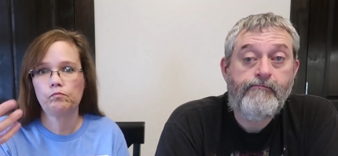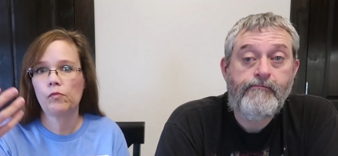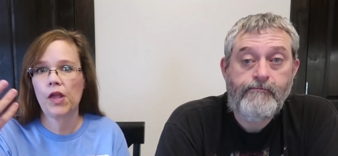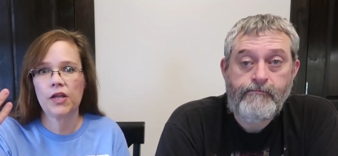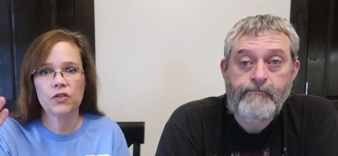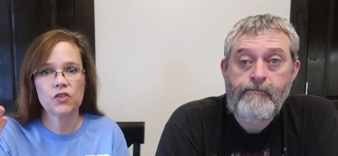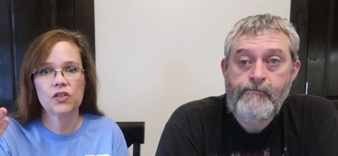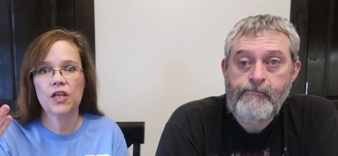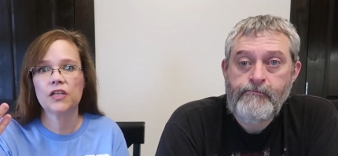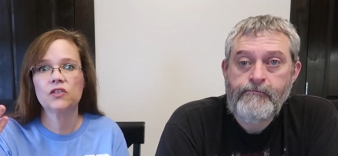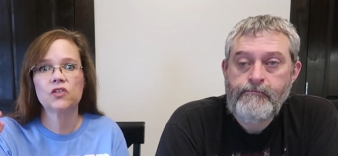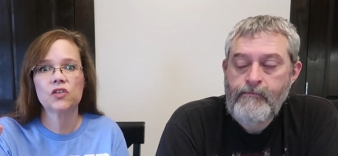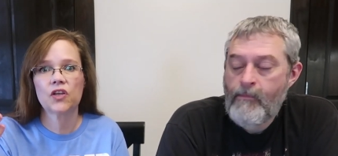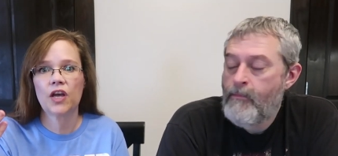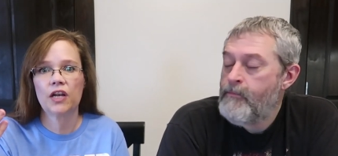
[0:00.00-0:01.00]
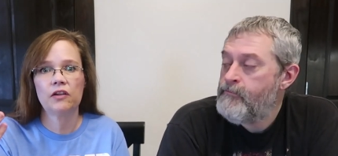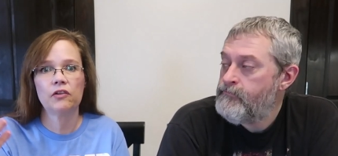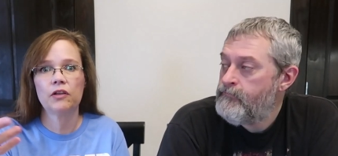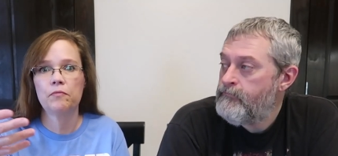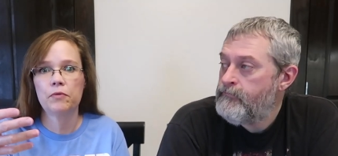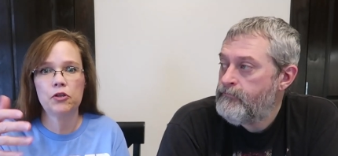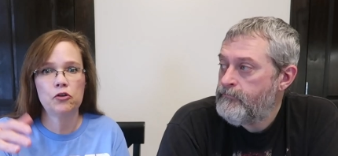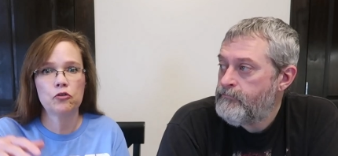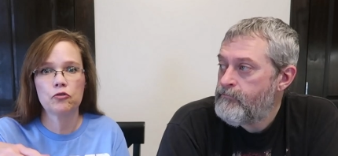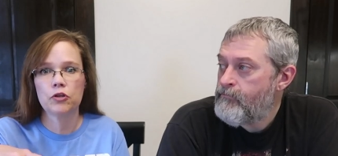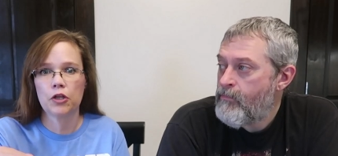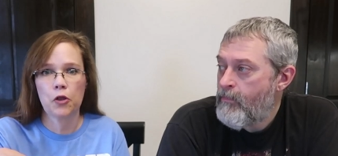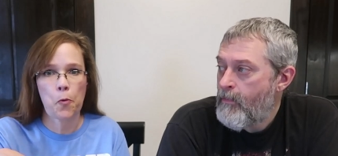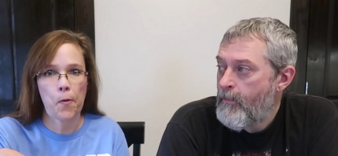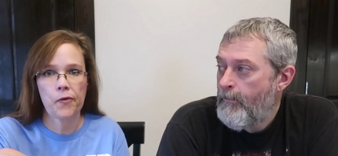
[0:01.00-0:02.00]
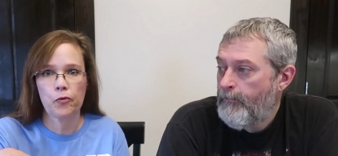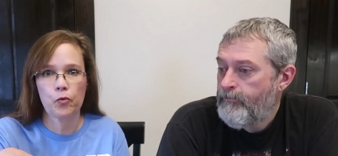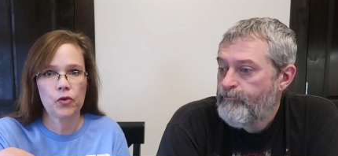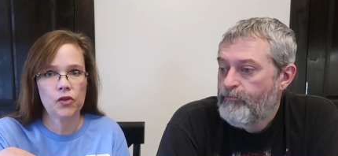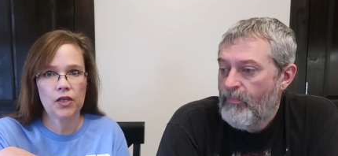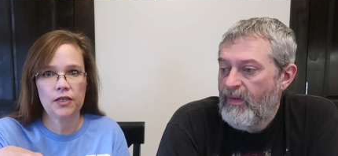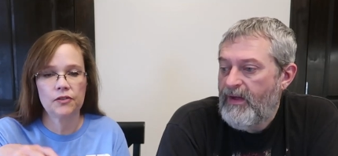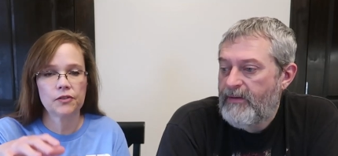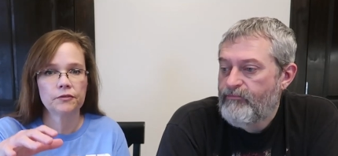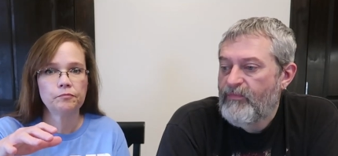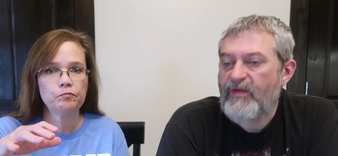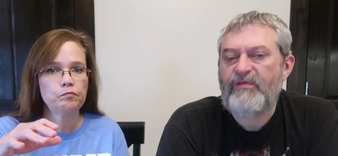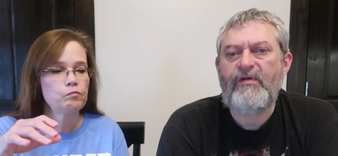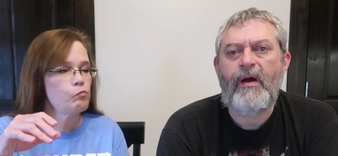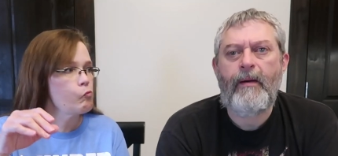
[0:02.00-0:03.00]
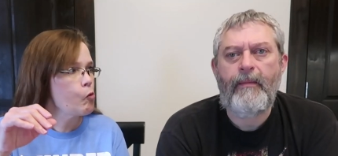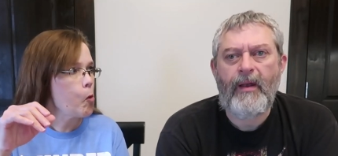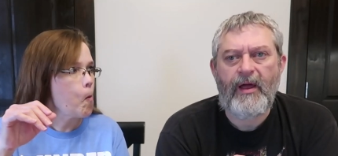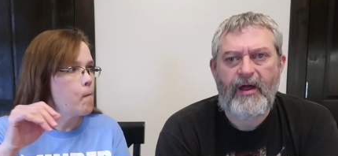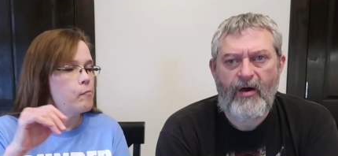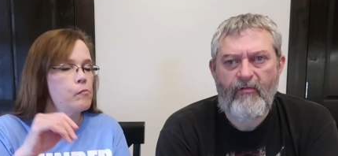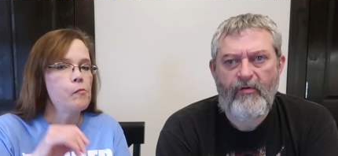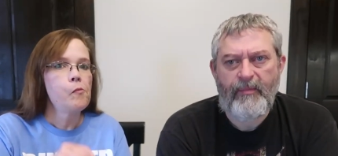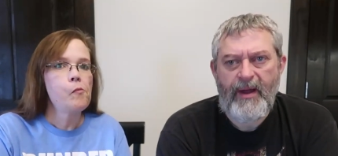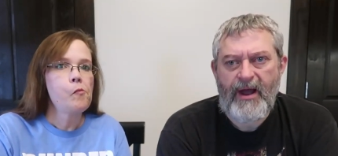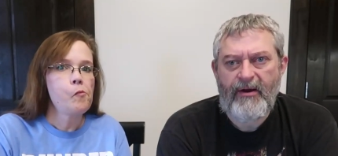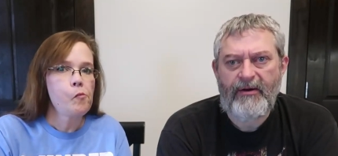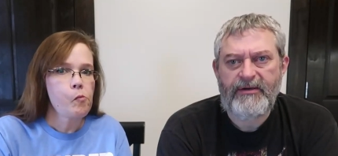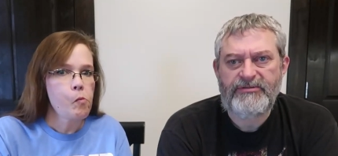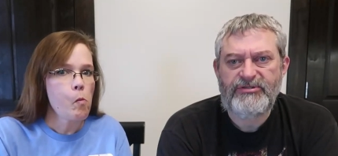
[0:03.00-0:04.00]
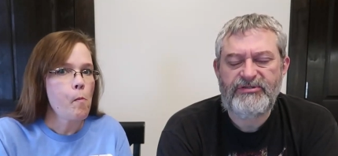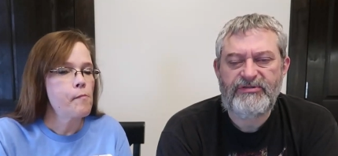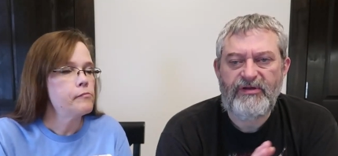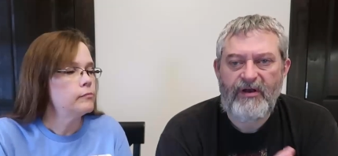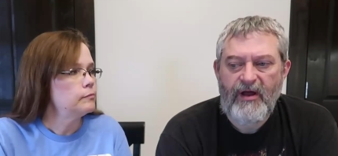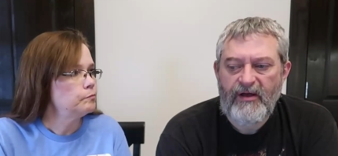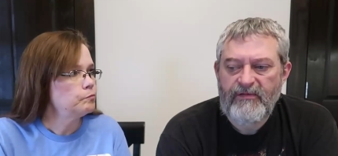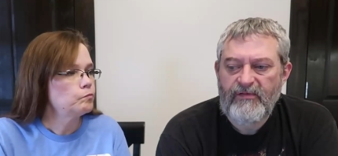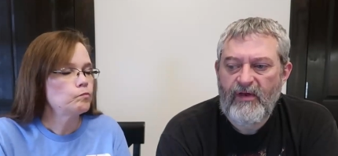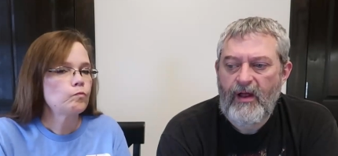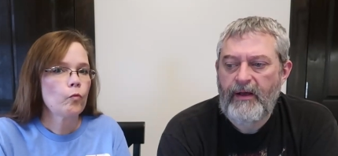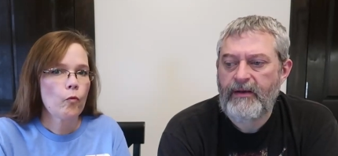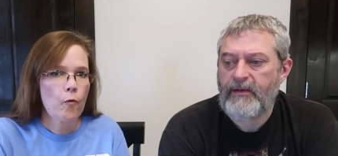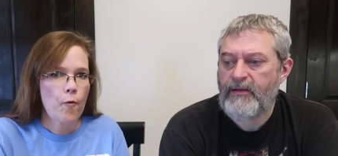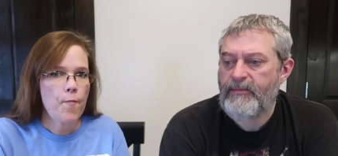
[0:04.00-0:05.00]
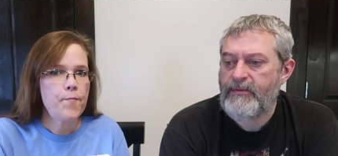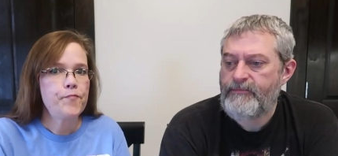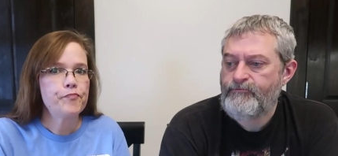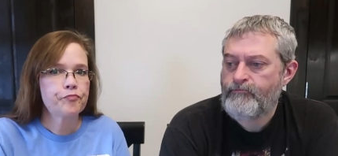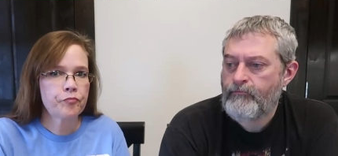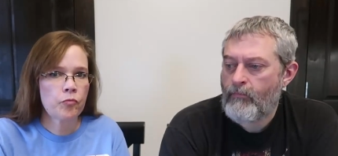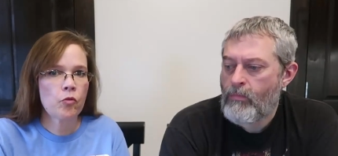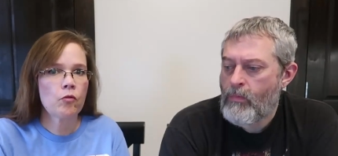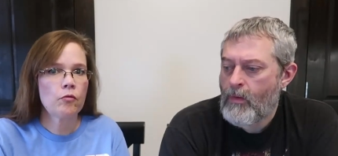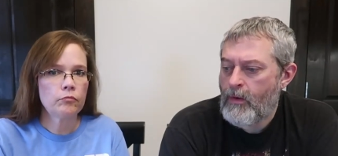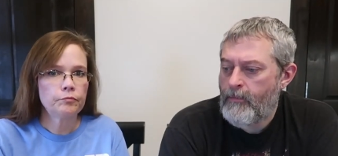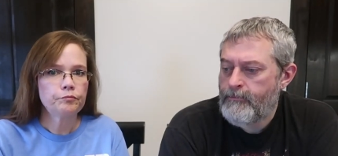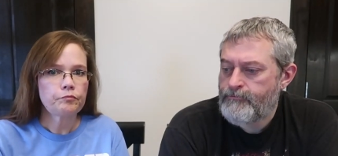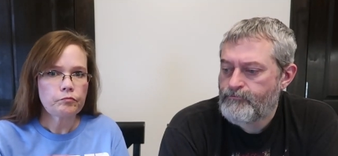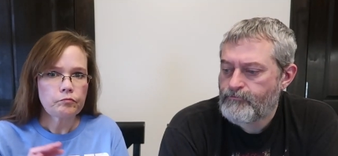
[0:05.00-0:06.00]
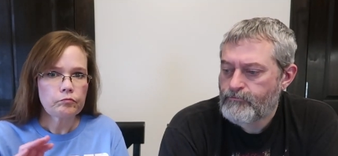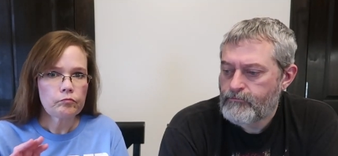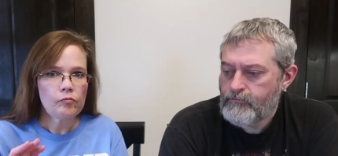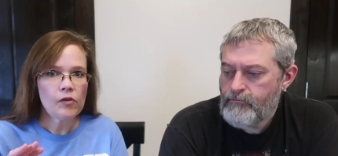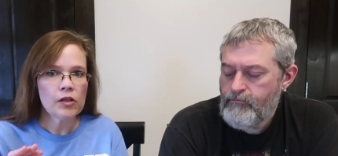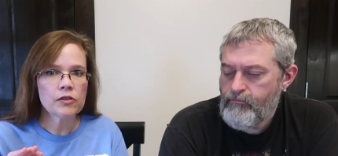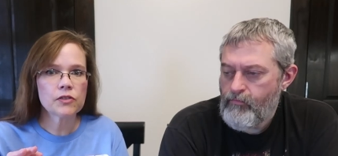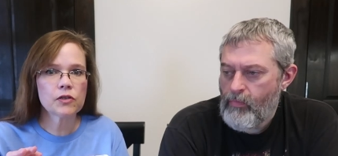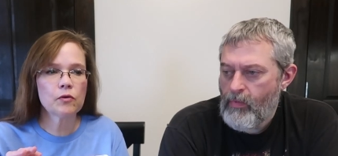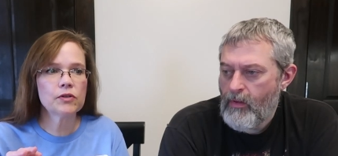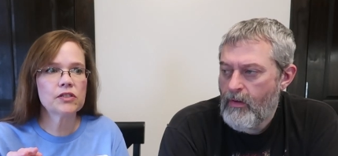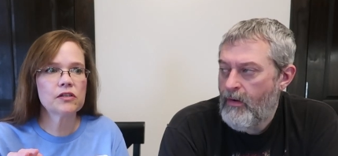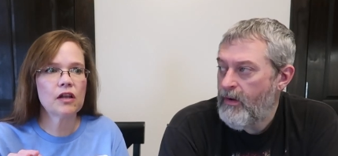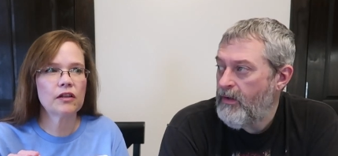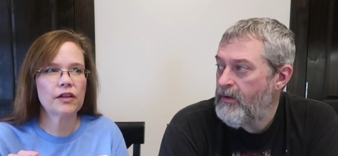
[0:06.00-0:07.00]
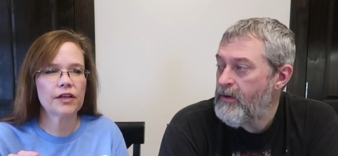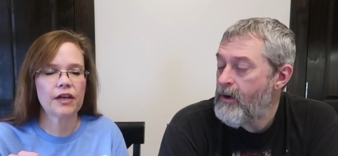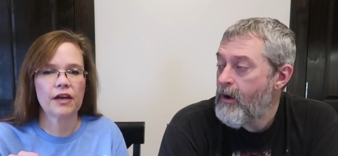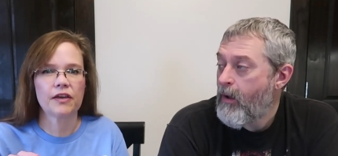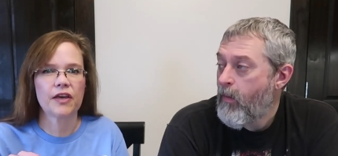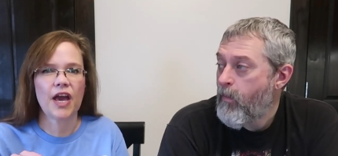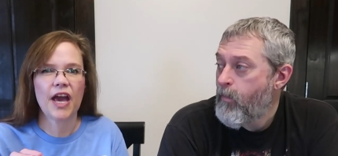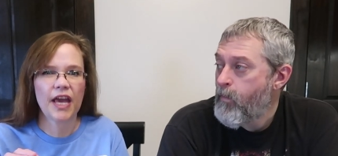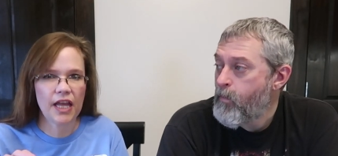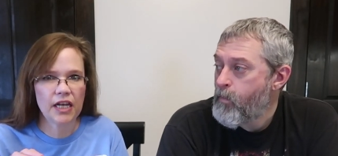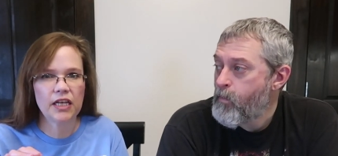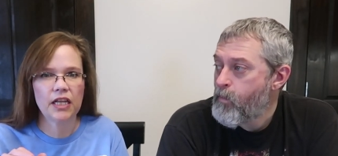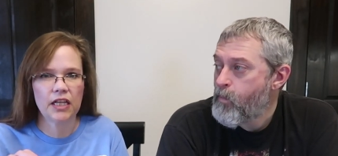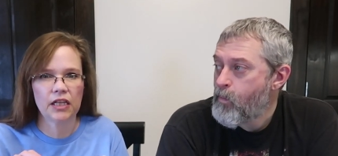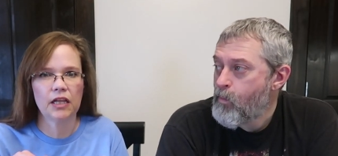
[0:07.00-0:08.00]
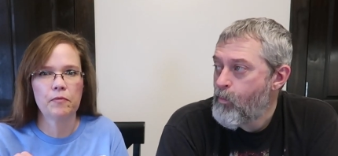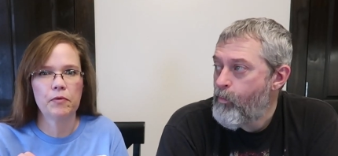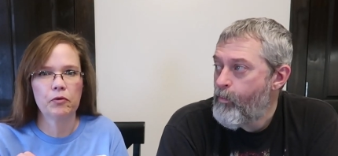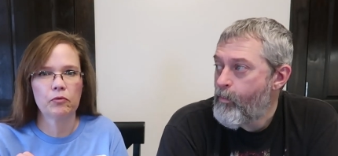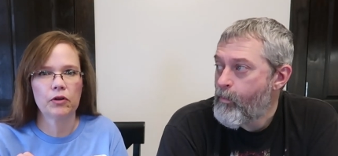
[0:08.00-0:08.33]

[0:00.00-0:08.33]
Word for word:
Speaker 1: That's that's the kind of lemon you're dealing with with it. Yeah,
Speaker 2: it's not like overpowering. It's just a nice light lemon.
Speaker 1: Mm -hmm. So it's not like a candy lemon